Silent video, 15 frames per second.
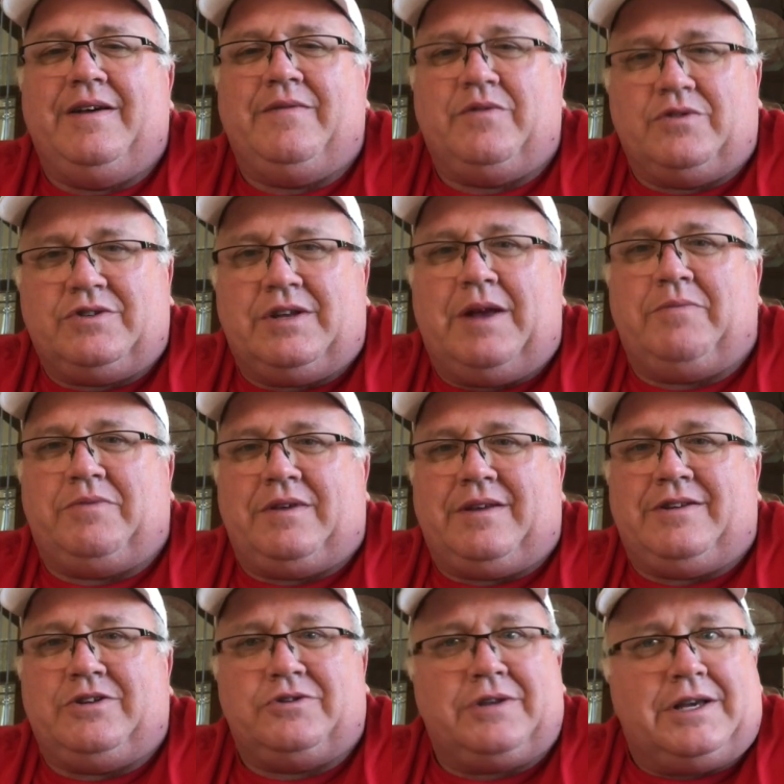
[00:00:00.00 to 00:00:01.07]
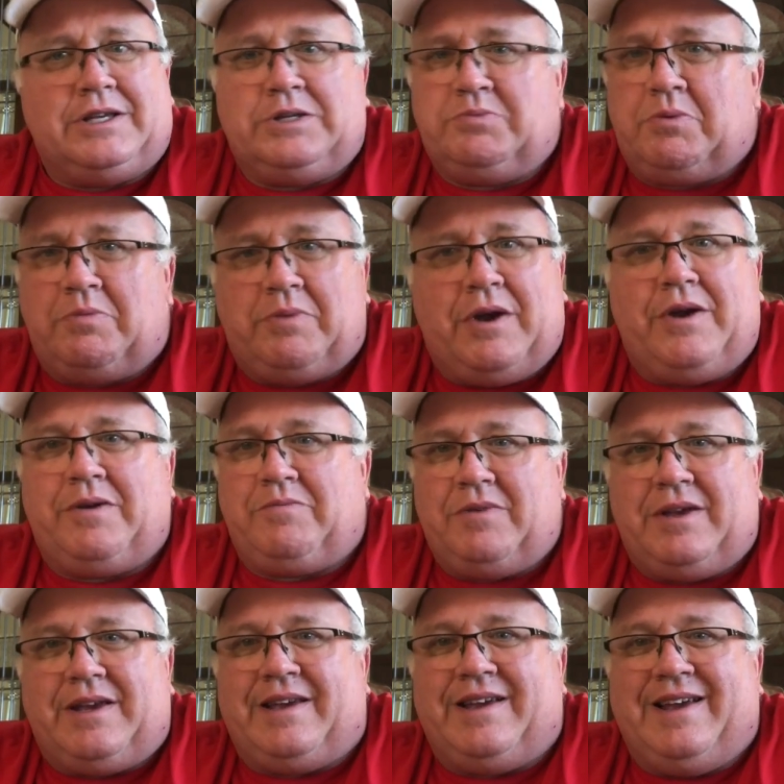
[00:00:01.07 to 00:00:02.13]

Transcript: for something, just like he's preparing me.